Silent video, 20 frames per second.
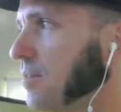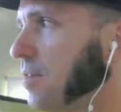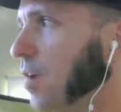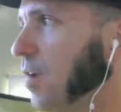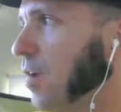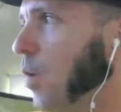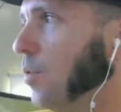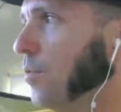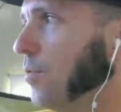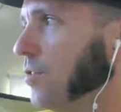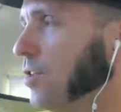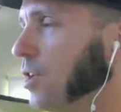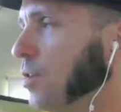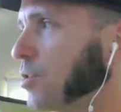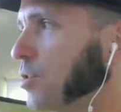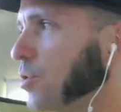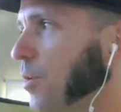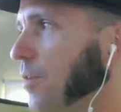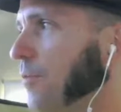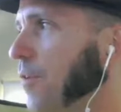own,
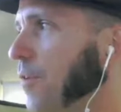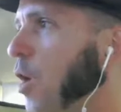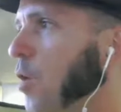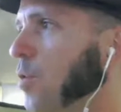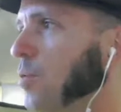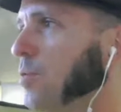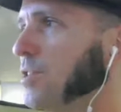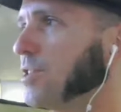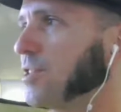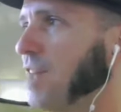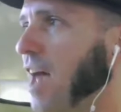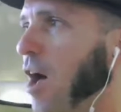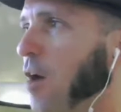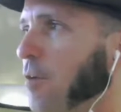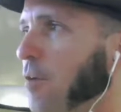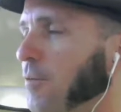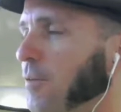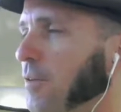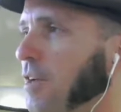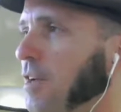sort of own
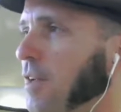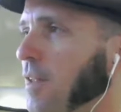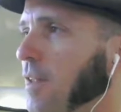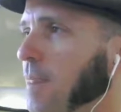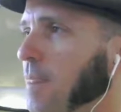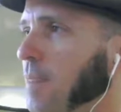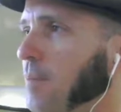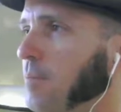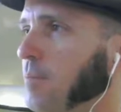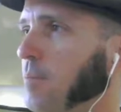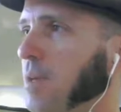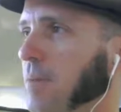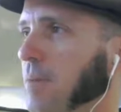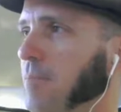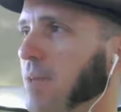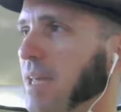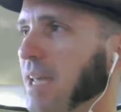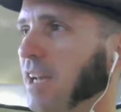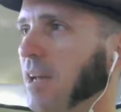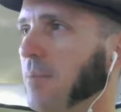self,
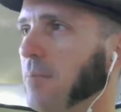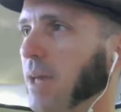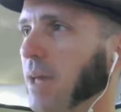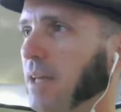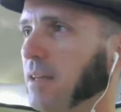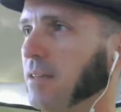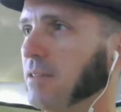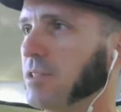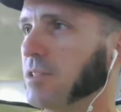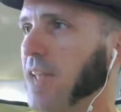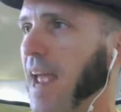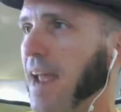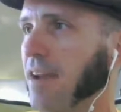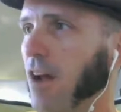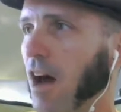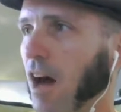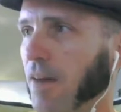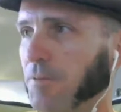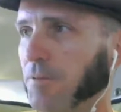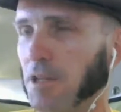being a bit
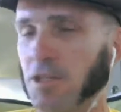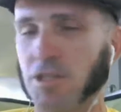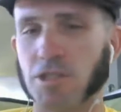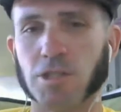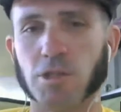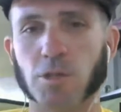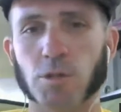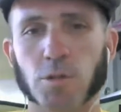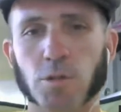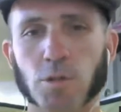standoffish to